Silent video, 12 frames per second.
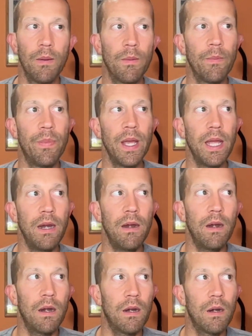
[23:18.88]
But
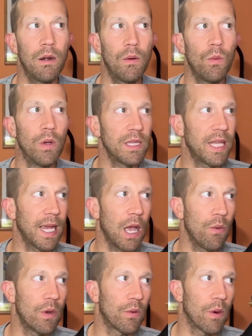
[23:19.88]
one thing I
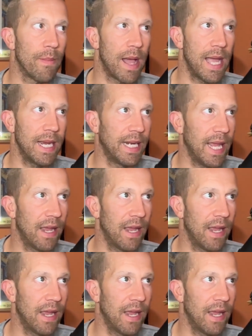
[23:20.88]
want to remind